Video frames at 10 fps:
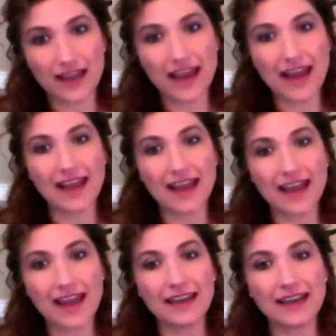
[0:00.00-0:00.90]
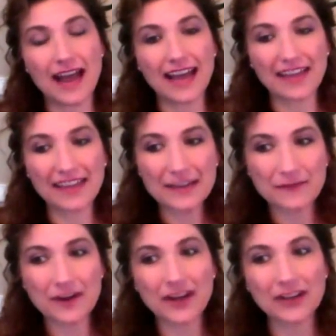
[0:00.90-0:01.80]
And I think it
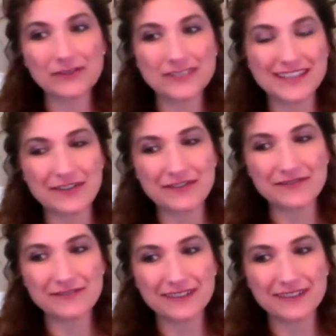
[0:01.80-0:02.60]
follows so